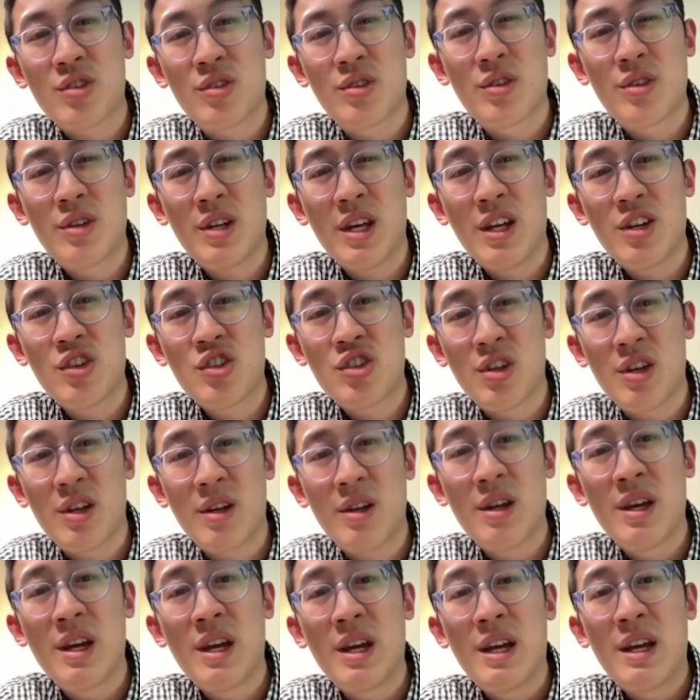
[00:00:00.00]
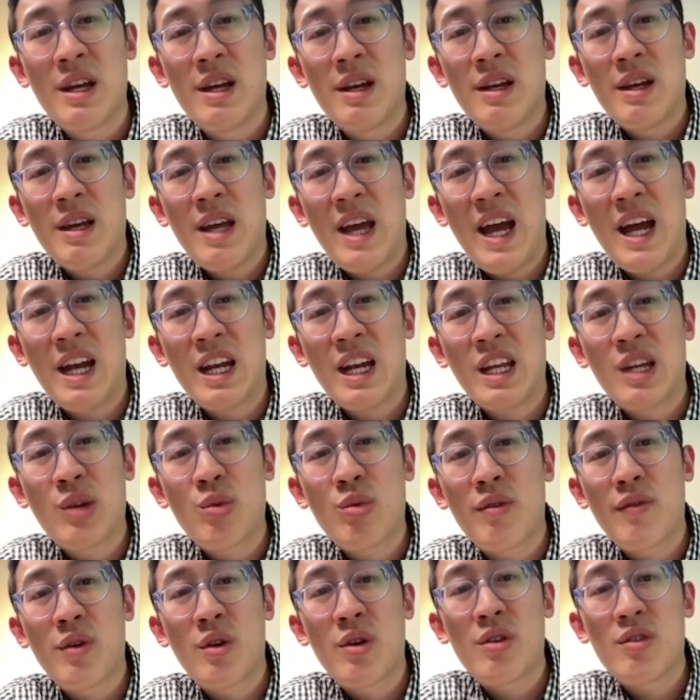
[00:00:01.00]
notation, adding in
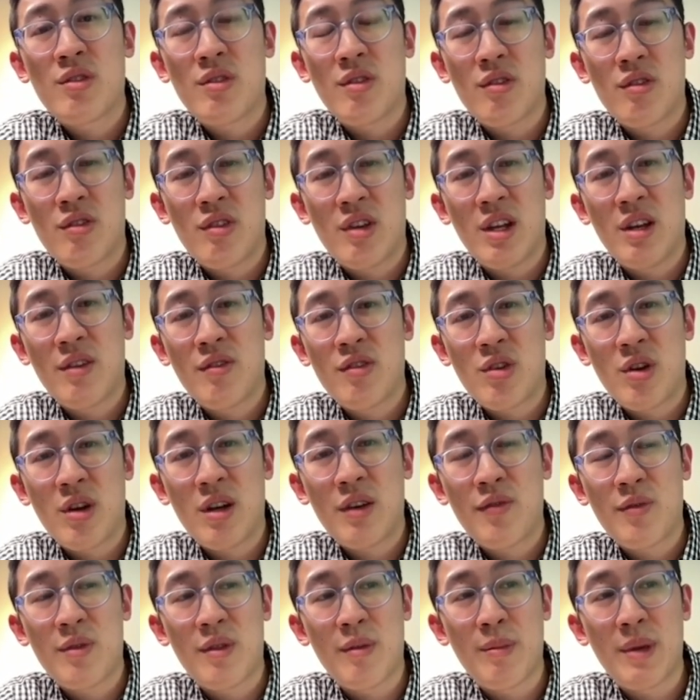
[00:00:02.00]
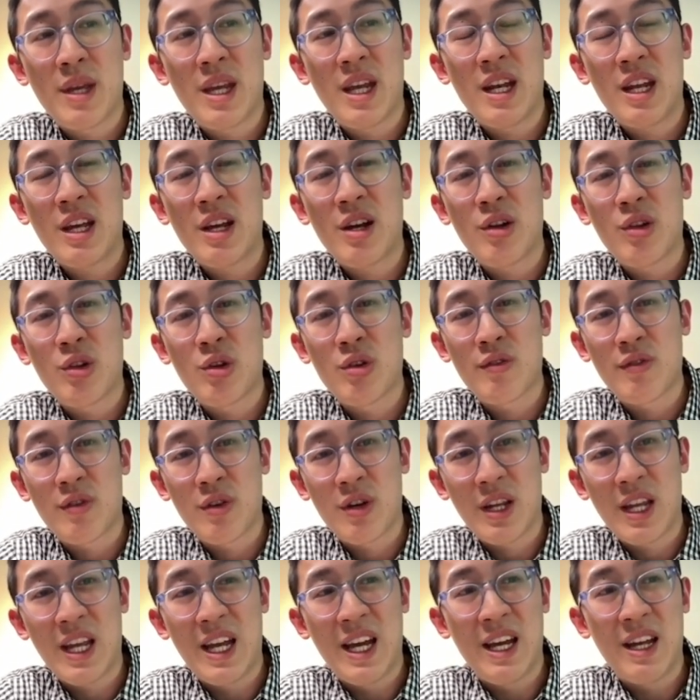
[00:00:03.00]
reverse instead of starting from the beginning all over
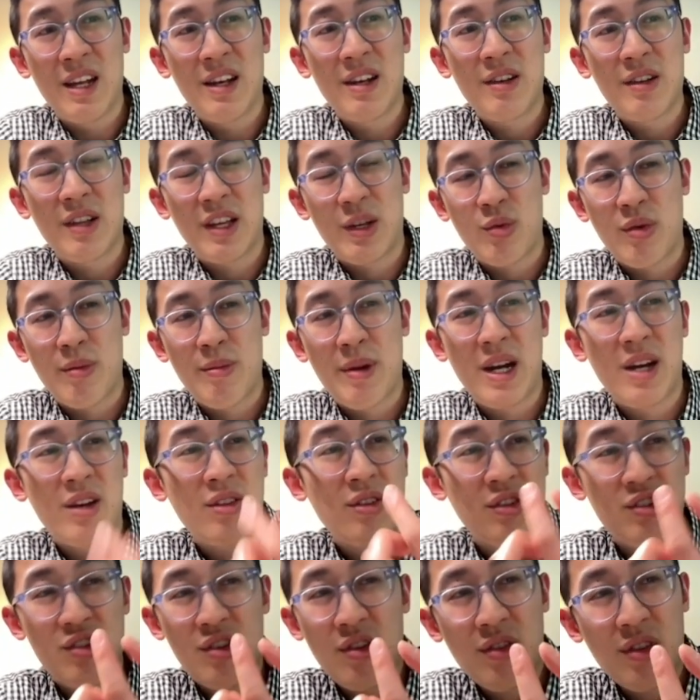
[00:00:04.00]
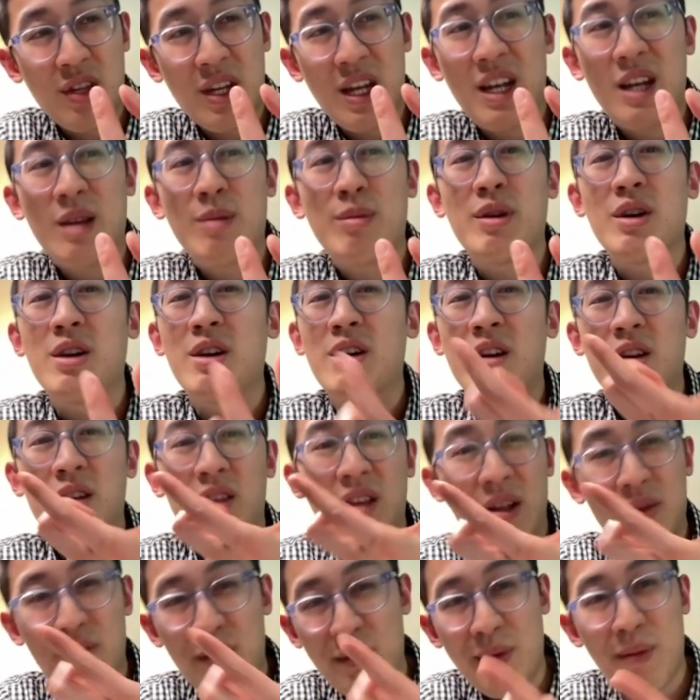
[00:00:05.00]
again, like we're practicing just the ending part,
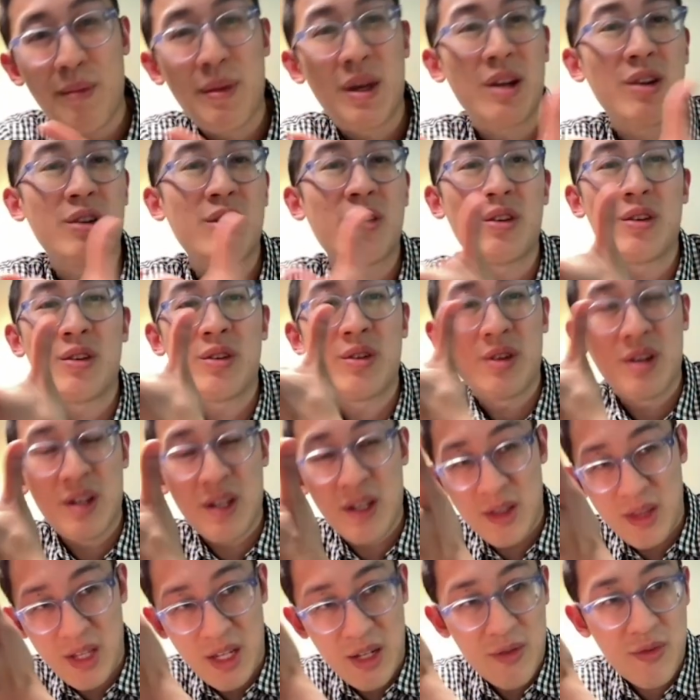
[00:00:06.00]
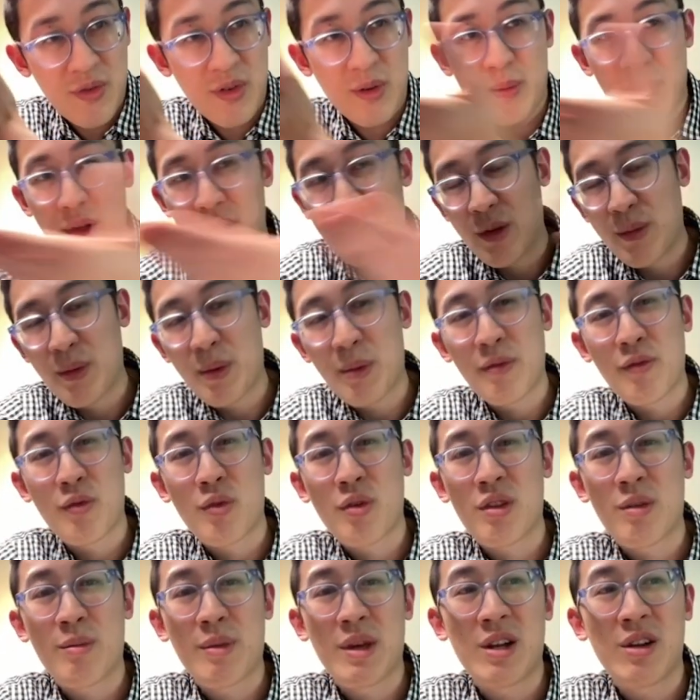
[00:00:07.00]
then from the middle, then from a little bit
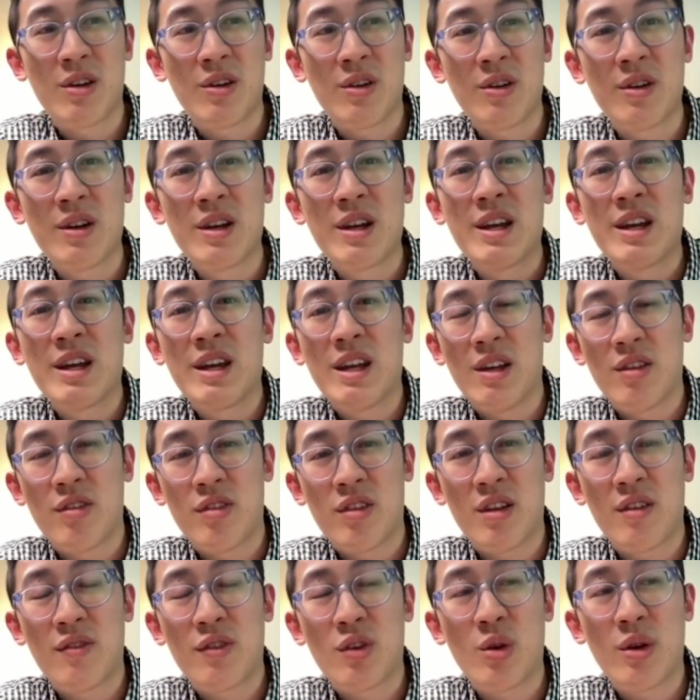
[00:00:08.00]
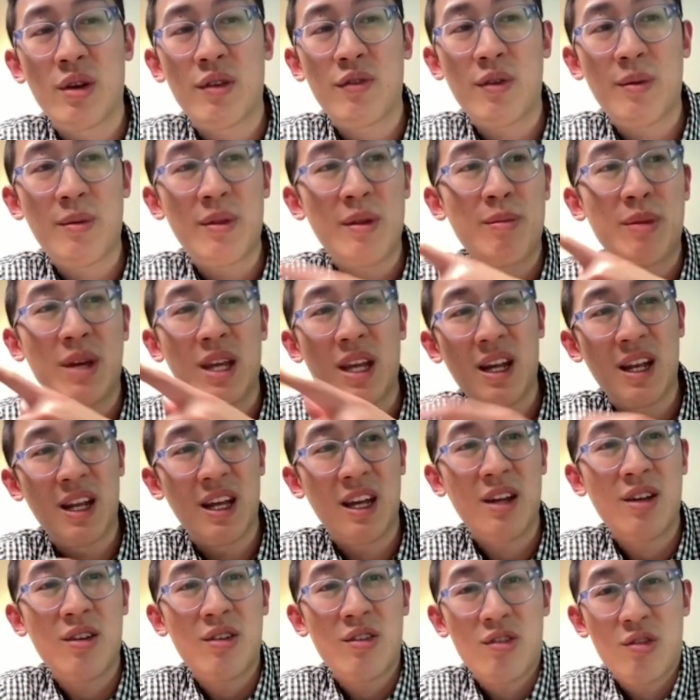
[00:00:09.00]
before the middle, instead of going from the
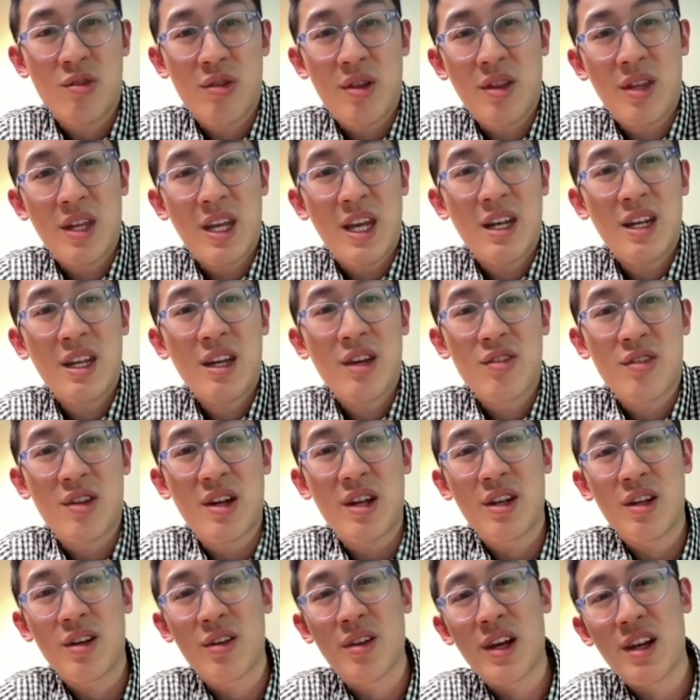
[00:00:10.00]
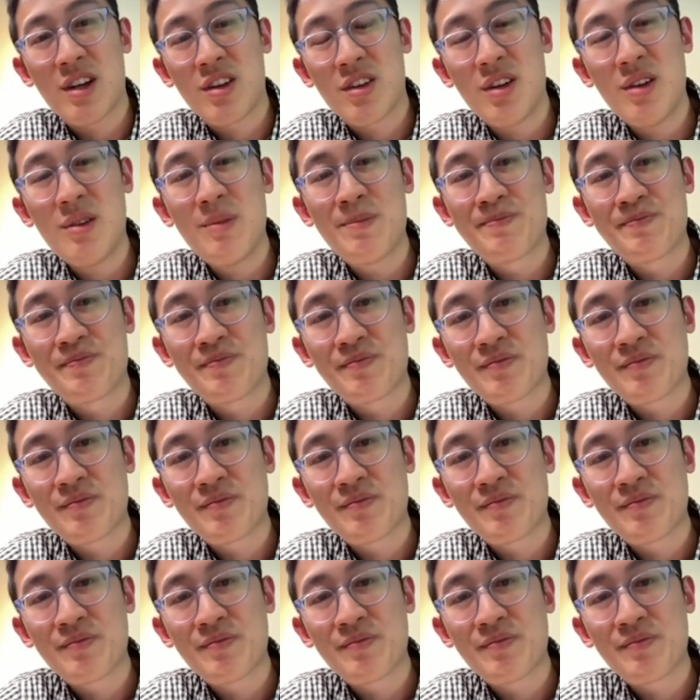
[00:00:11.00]
beginning so that the ending is not neglected.